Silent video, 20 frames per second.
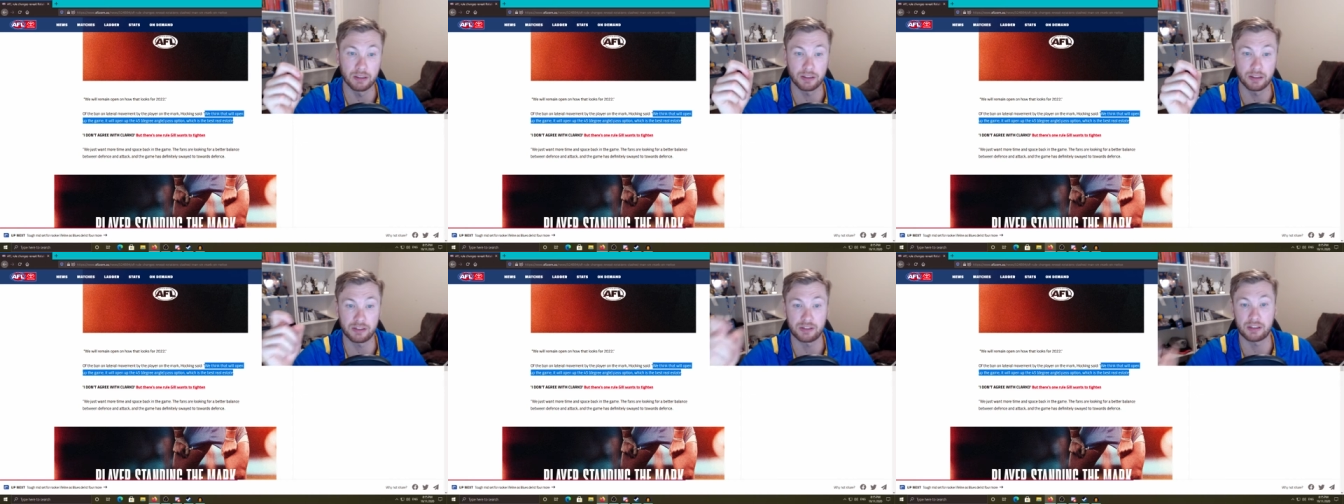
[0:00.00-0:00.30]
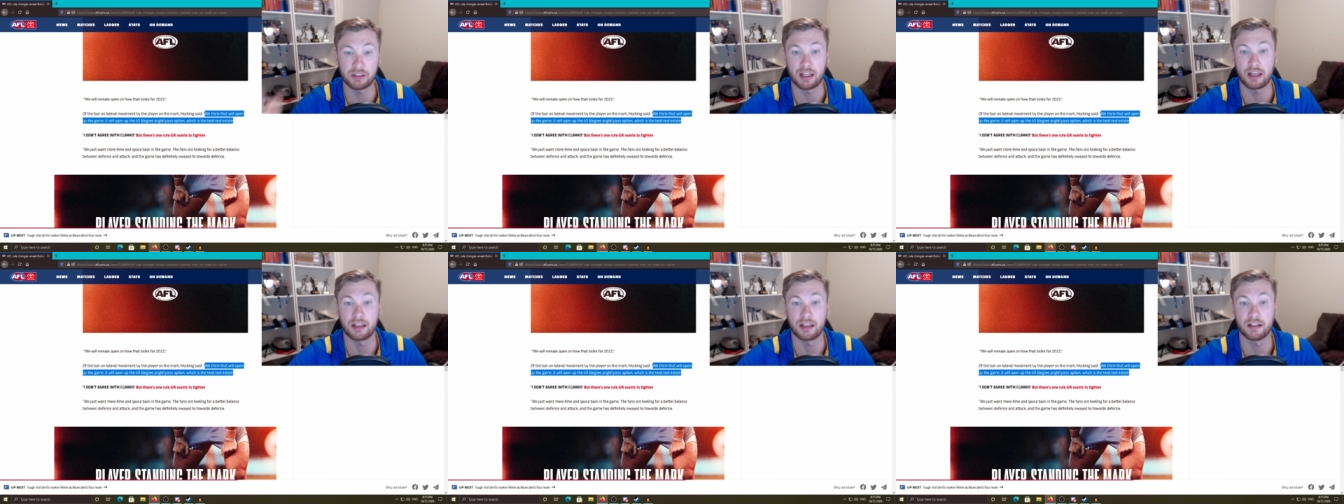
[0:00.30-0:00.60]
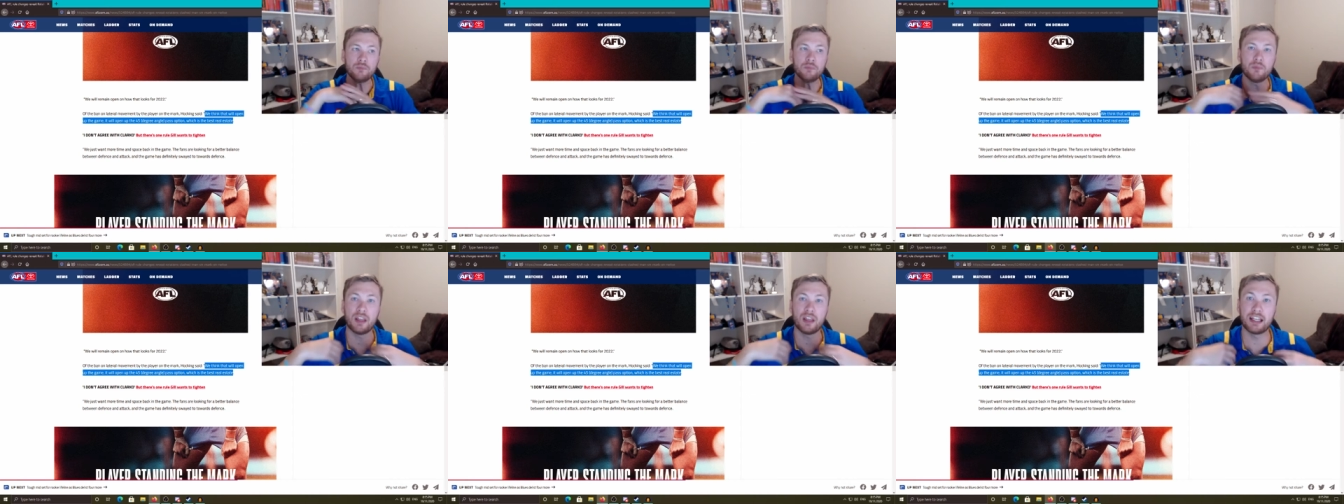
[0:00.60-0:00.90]
estate.
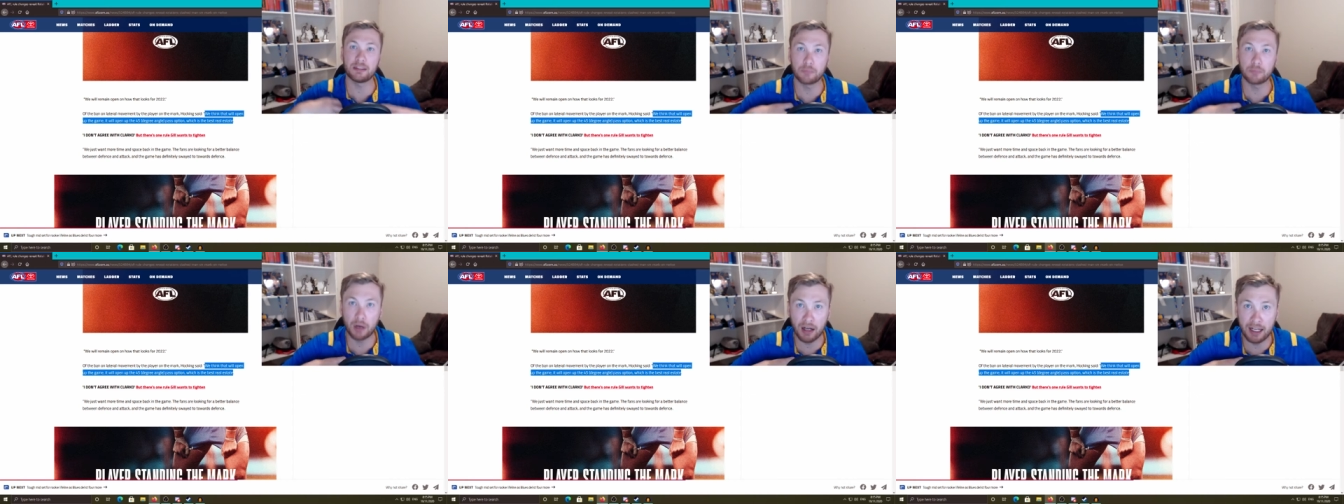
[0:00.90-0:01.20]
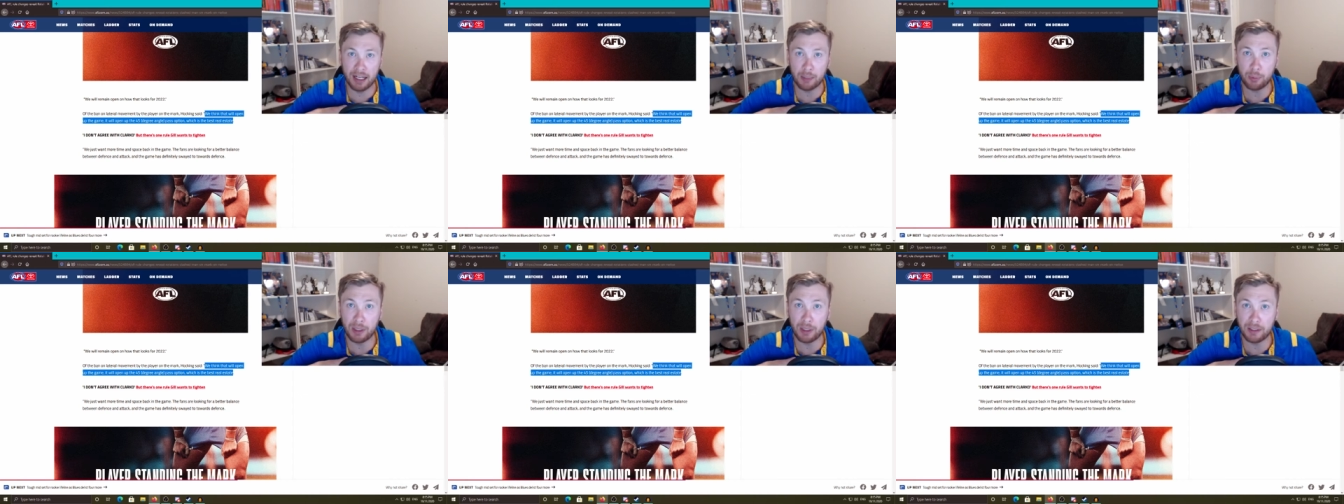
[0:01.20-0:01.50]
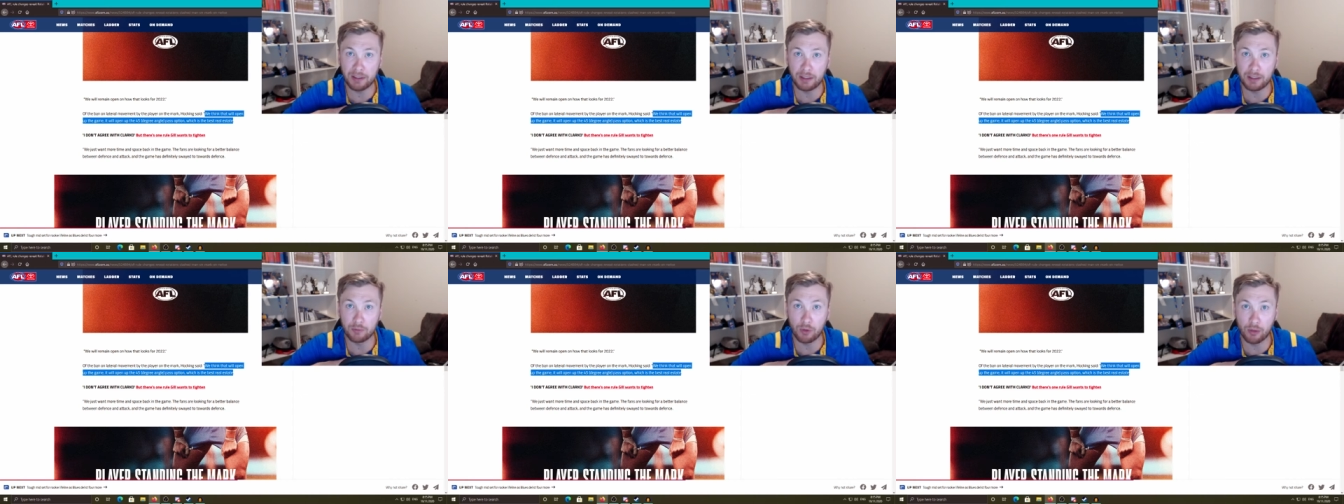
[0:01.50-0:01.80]
In my opinion,